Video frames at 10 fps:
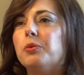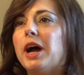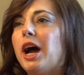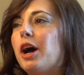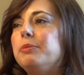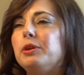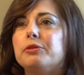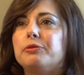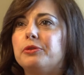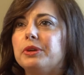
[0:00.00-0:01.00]
how
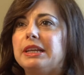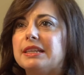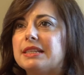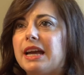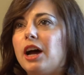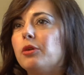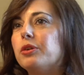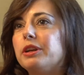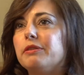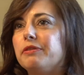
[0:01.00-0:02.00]
beautiful it is, how
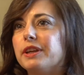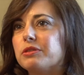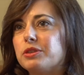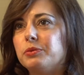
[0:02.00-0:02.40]
good it feels.